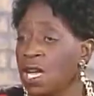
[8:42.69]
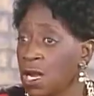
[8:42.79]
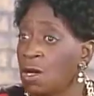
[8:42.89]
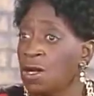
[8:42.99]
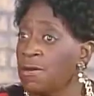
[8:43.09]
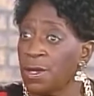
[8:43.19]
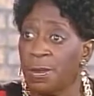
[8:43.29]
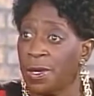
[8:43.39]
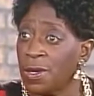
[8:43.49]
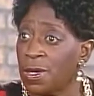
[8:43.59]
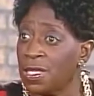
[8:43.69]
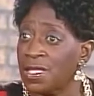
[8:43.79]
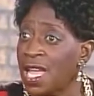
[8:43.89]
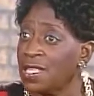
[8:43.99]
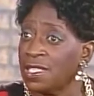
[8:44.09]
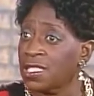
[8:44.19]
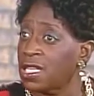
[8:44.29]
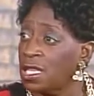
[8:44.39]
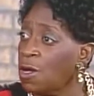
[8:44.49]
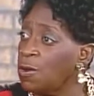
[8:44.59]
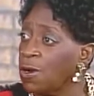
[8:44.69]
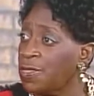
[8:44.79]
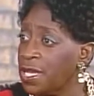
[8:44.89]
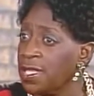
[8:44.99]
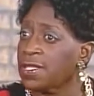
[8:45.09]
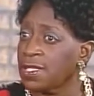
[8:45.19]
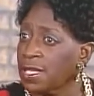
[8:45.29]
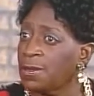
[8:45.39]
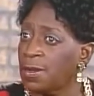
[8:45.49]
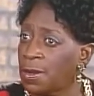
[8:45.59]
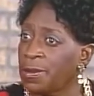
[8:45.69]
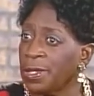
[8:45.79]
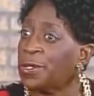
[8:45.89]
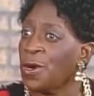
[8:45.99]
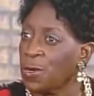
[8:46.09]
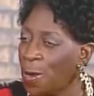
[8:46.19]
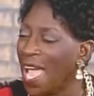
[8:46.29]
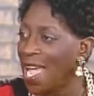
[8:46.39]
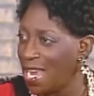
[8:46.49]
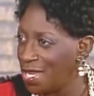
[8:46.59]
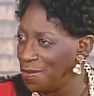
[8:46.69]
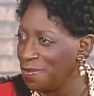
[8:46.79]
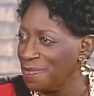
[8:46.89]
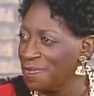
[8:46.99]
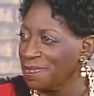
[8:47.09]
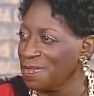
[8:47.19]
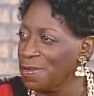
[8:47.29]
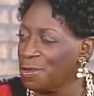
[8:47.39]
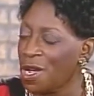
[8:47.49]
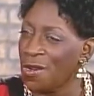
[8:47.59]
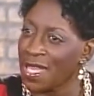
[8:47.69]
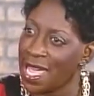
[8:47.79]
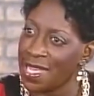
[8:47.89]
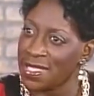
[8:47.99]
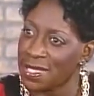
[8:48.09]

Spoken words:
out all over the world. It's not just a local thing. This is a worldwide broadcast.